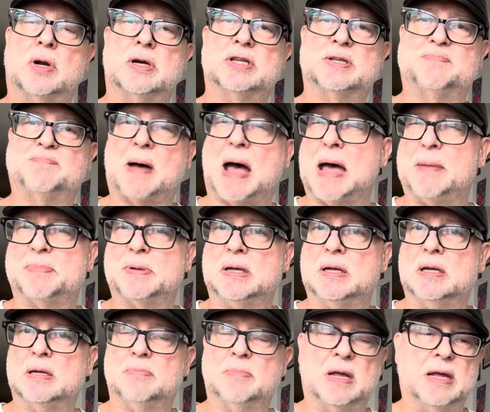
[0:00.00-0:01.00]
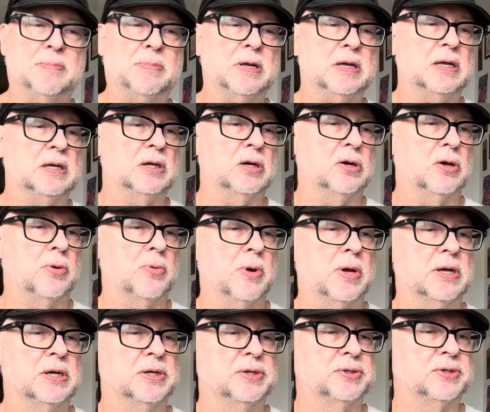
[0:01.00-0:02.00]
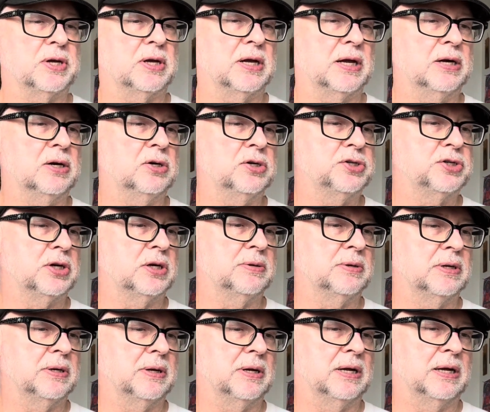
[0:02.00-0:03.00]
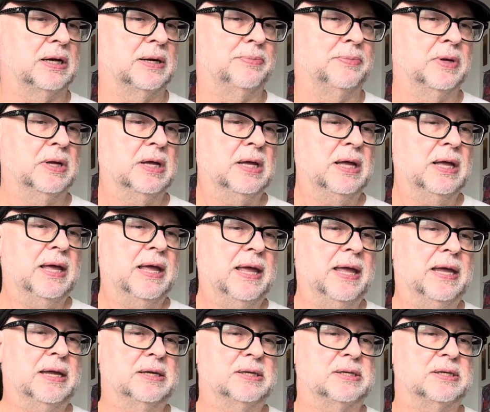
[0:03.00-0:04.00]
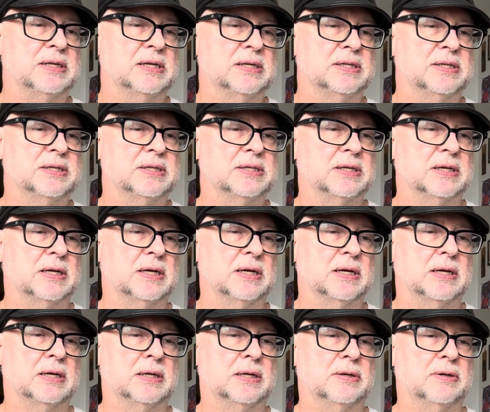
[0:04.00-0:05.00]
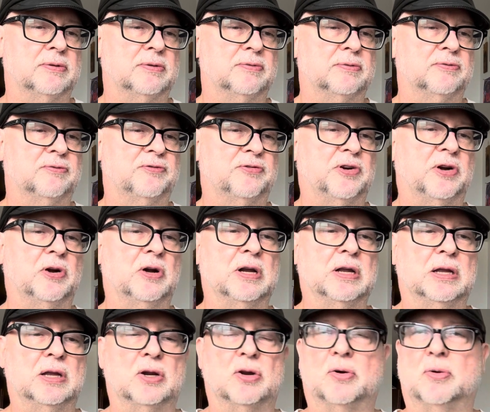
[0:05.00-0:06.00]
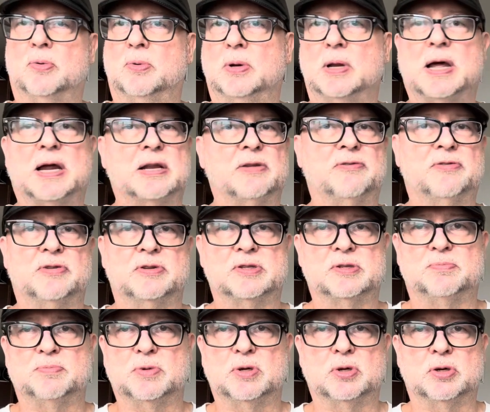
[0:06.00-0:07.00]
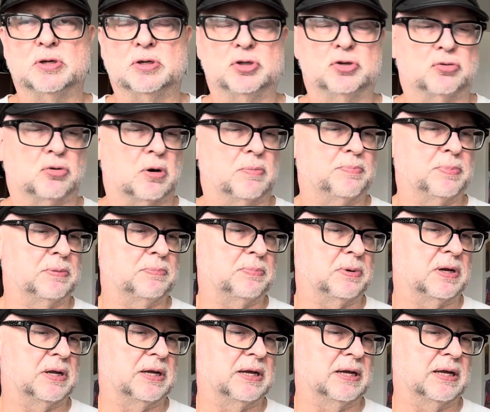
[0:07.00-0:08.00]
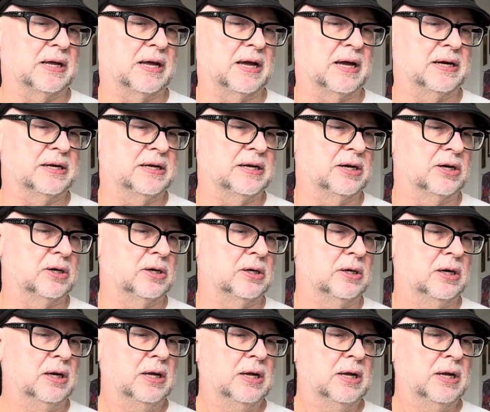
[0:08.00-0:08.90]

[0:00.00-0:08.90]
boppy, maybe, as Airegin. It's very, a lot of his muted trumpet playing on here.